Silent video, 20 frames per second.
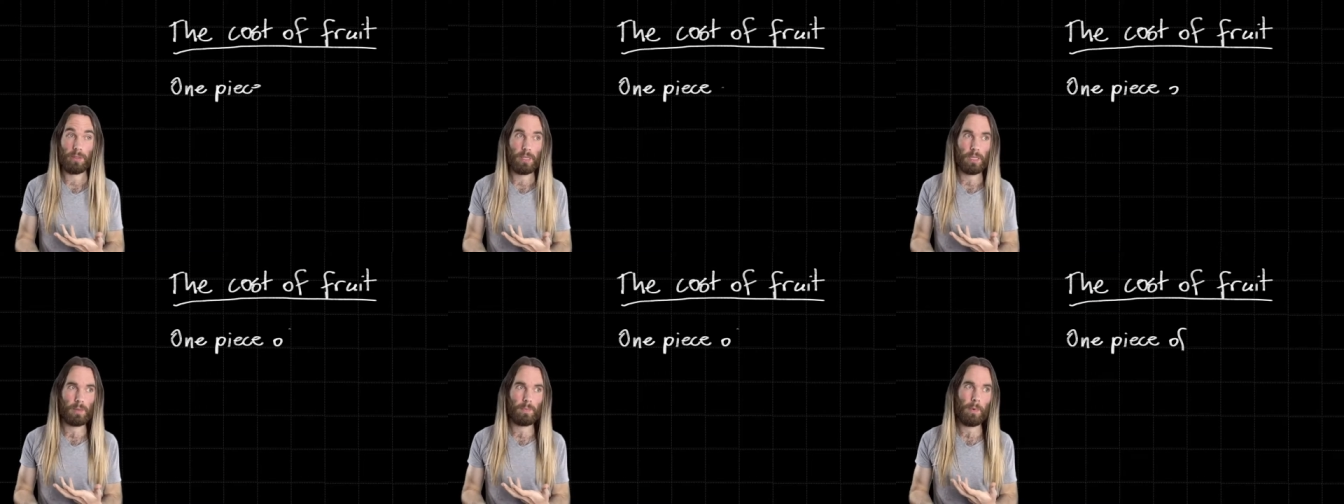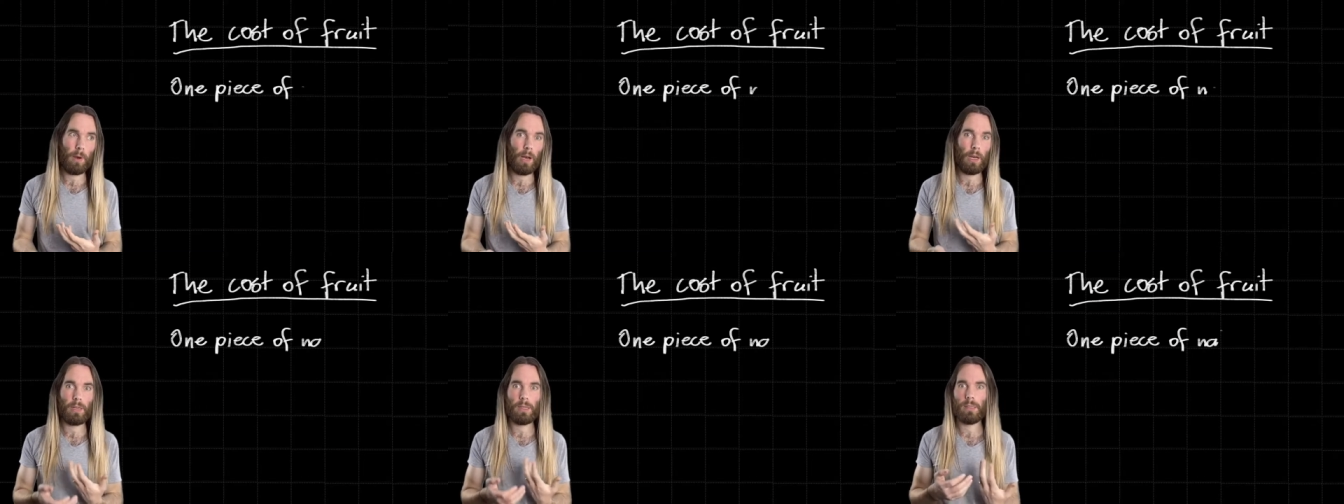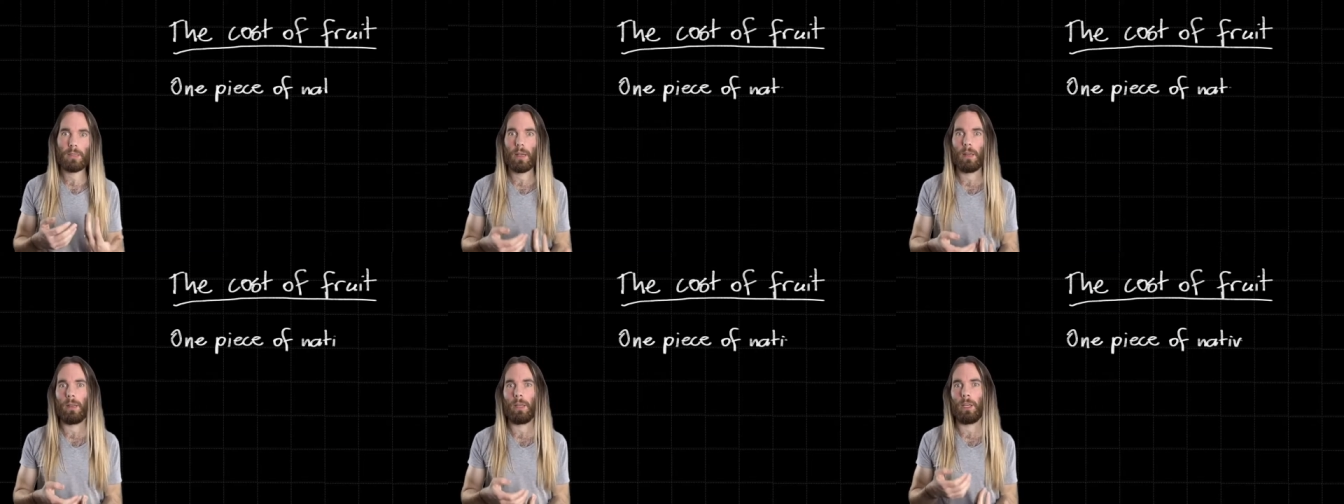is by
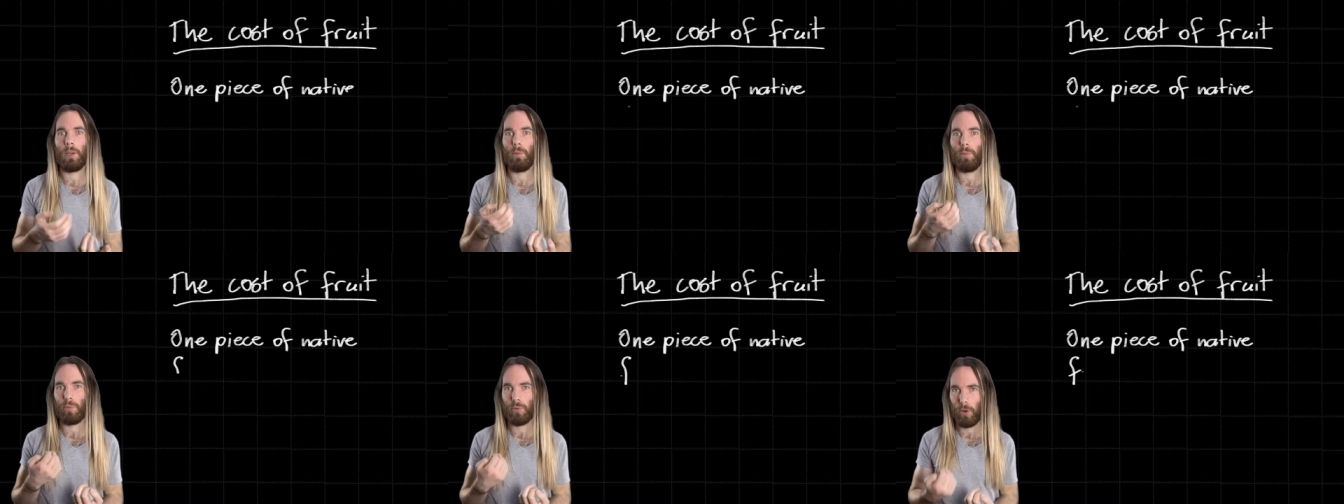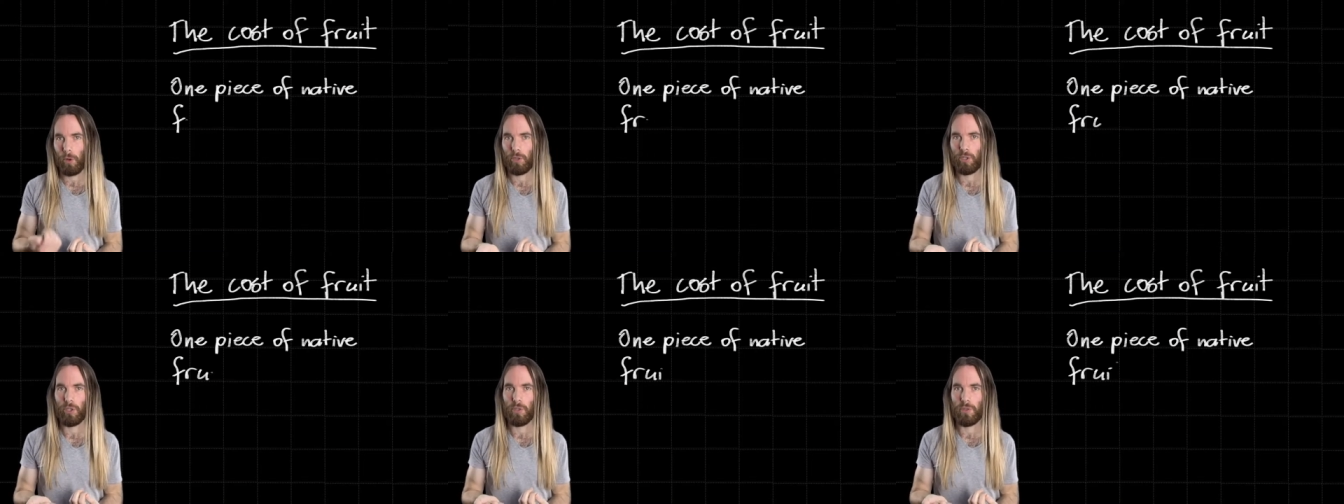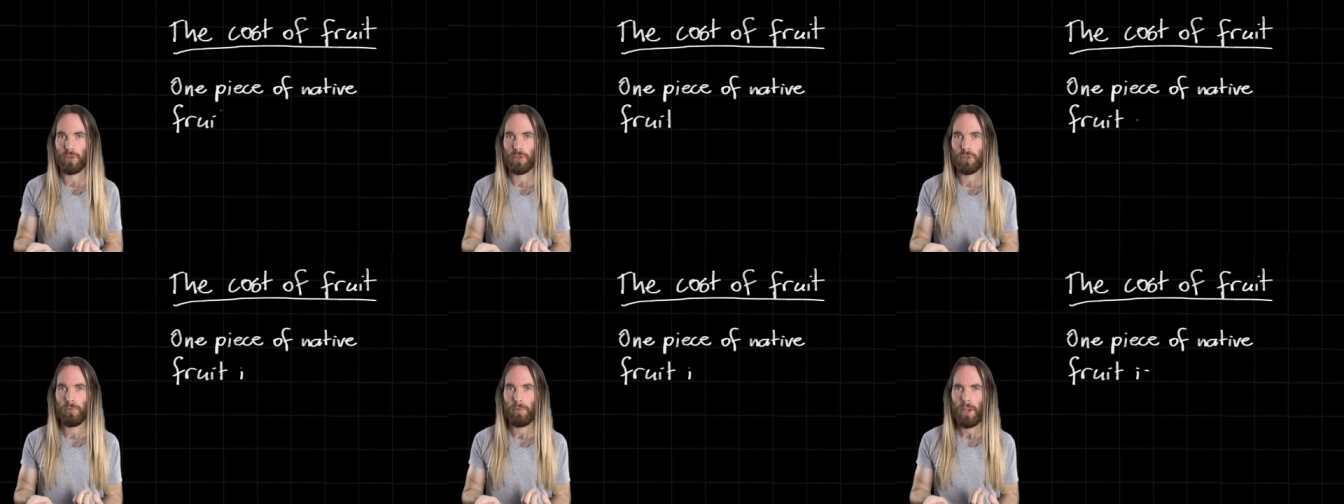selling
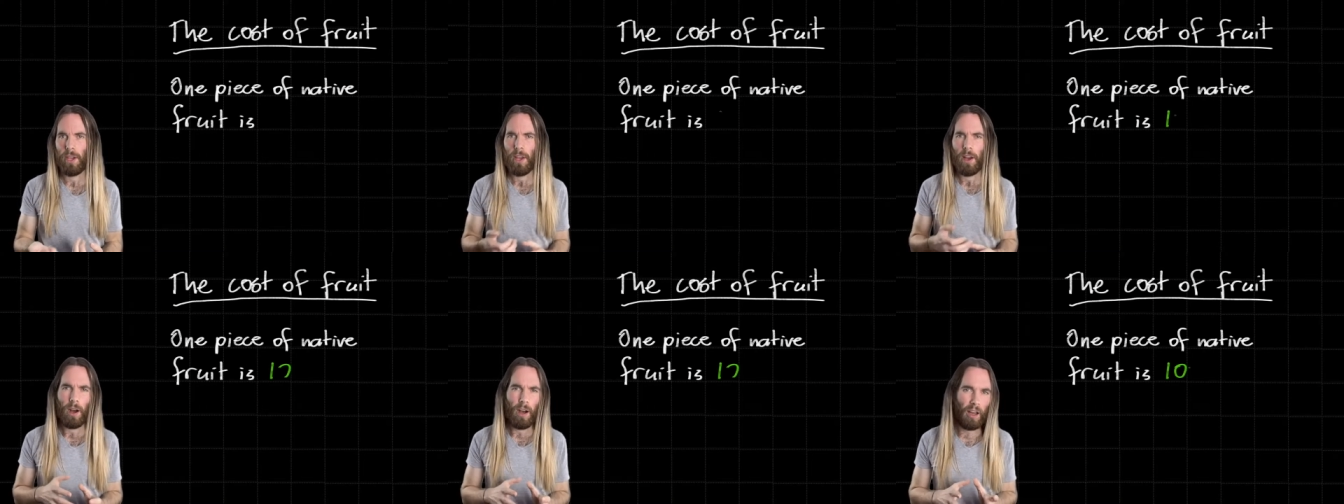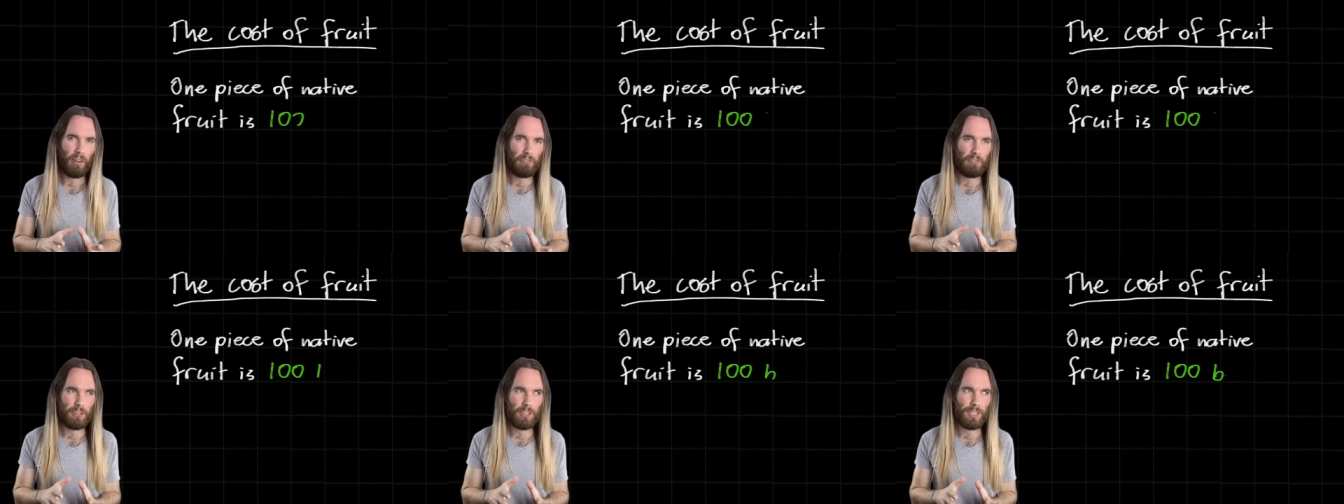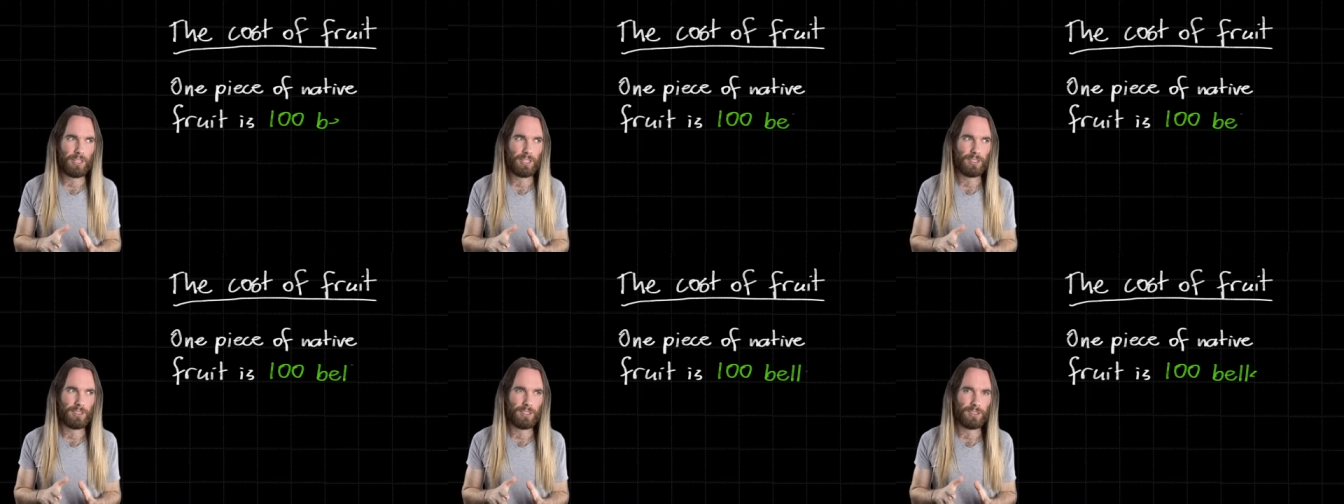produce. I
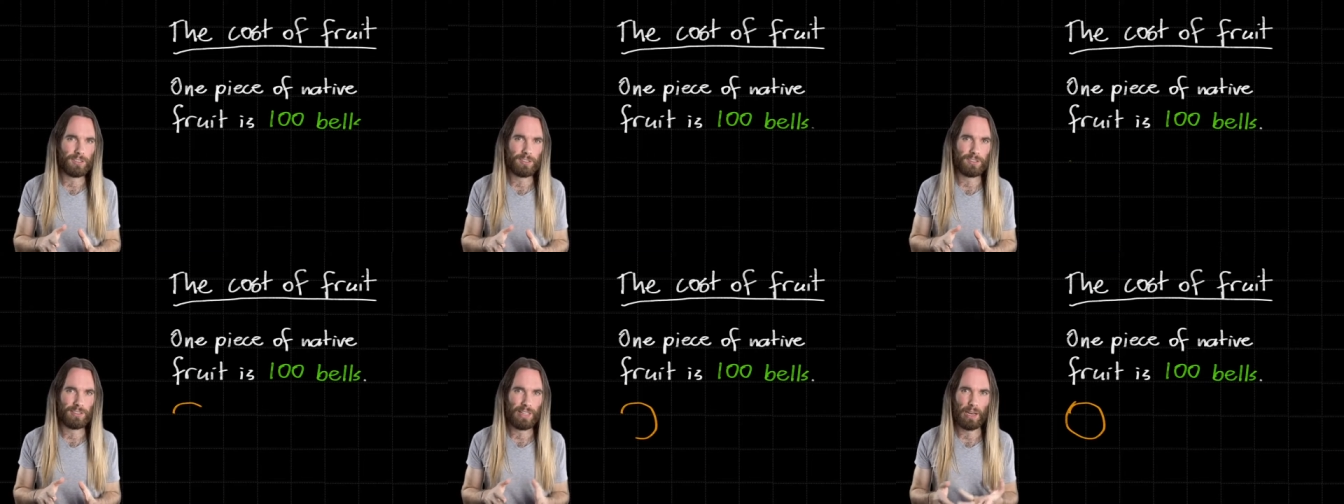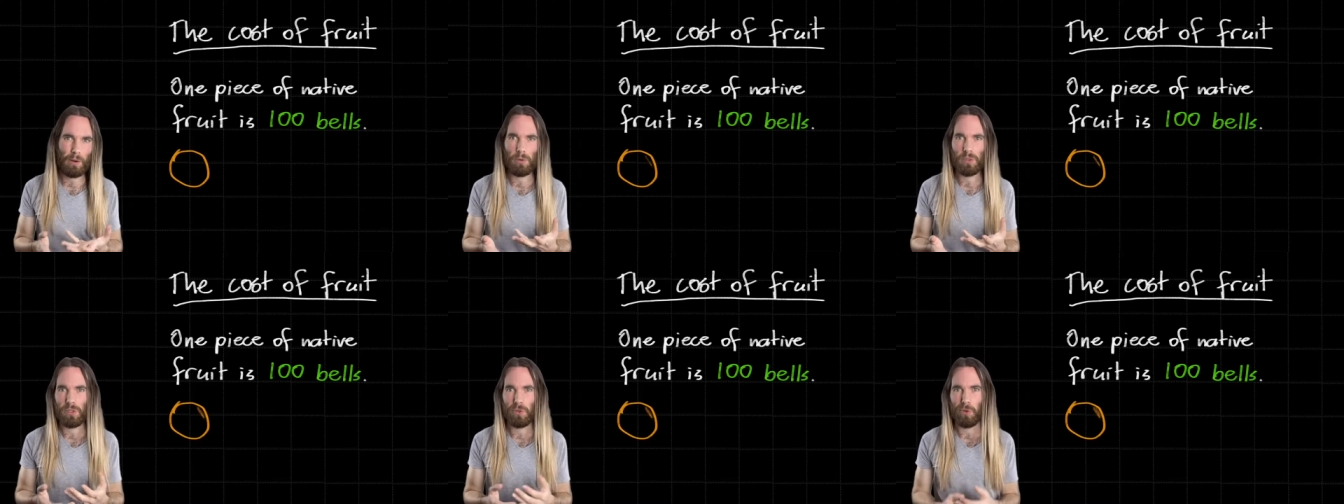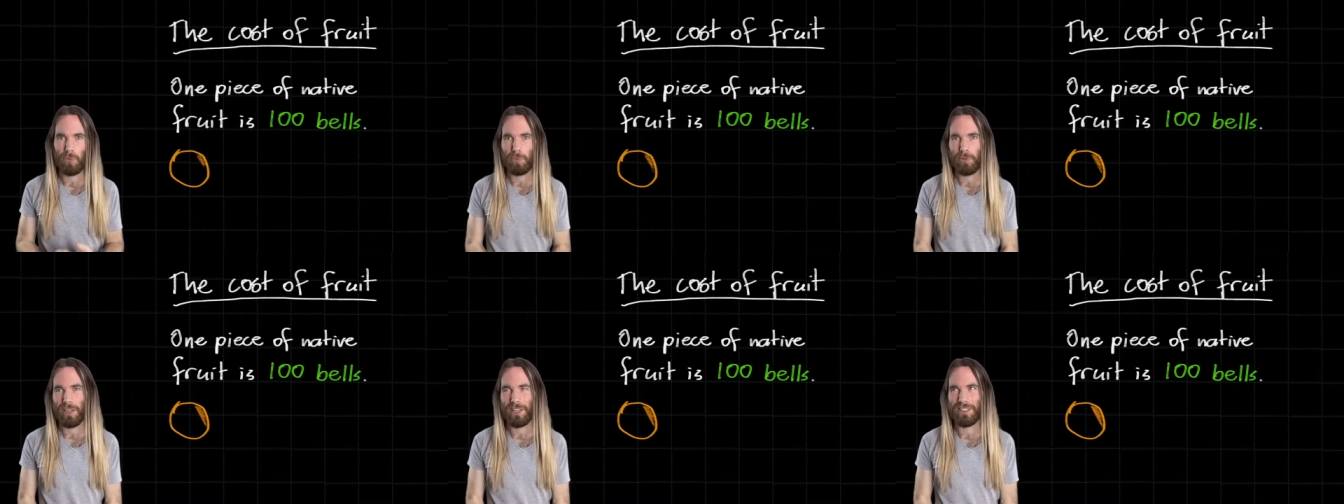figured that that was a
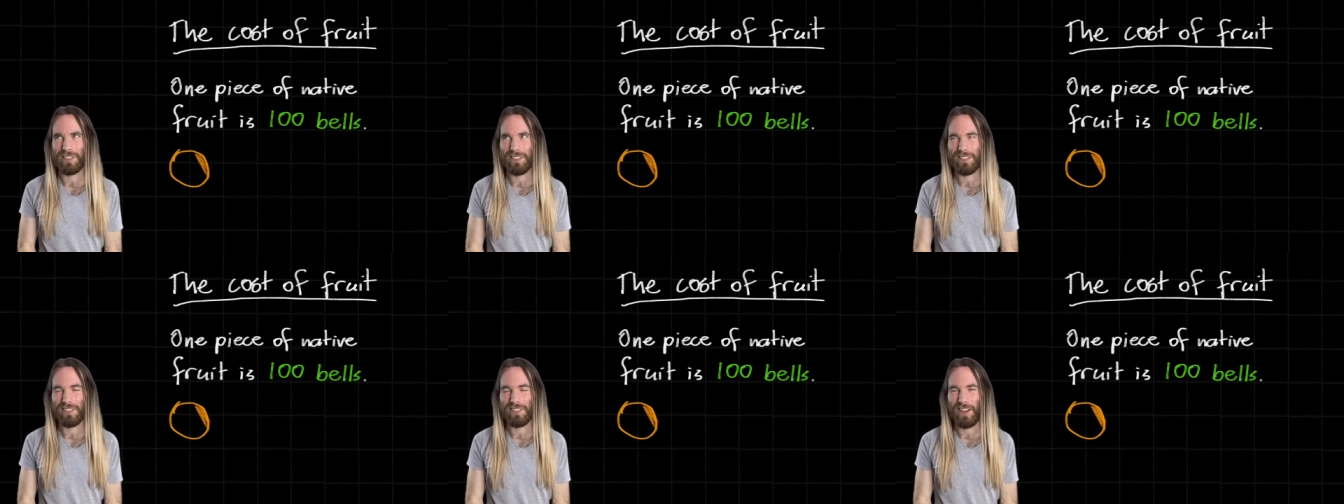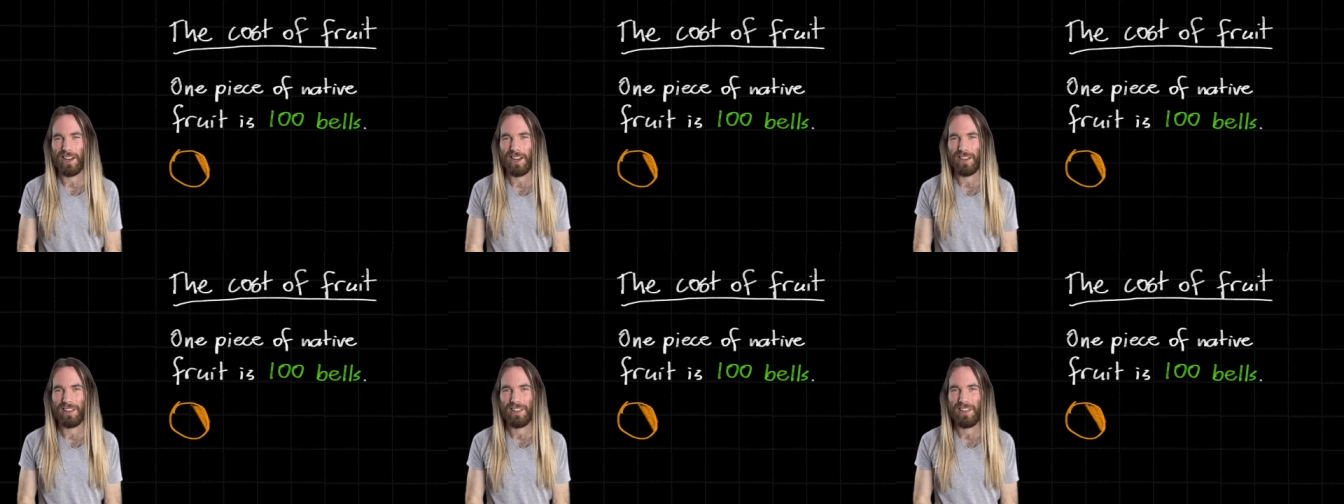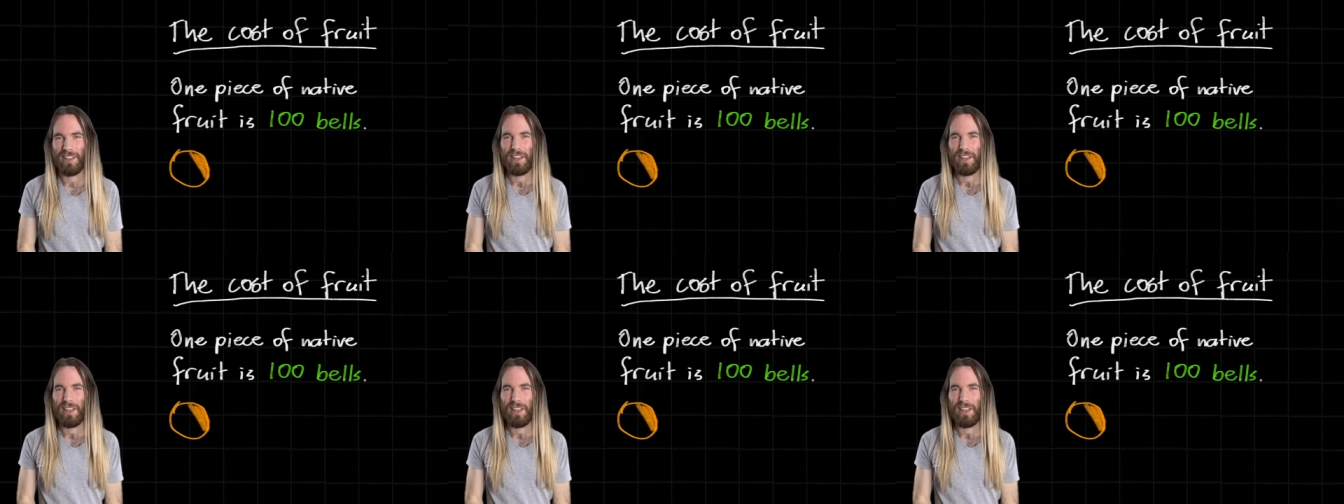good place to start.